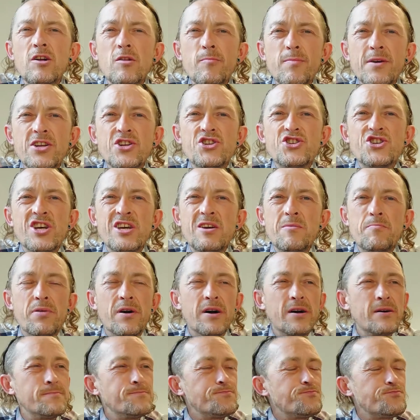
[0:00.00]
little bit
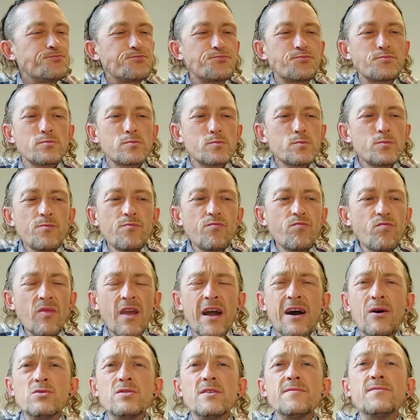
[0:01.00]
cheaper,
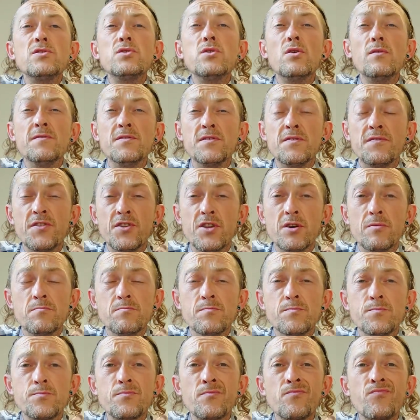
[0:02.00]
I would have loved for
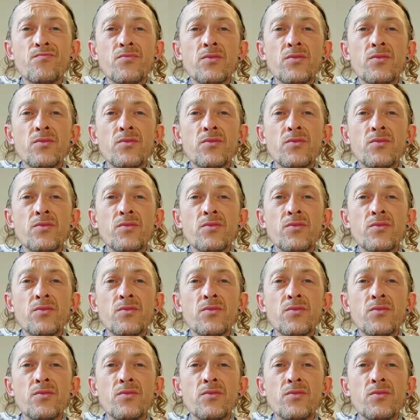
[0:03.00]
them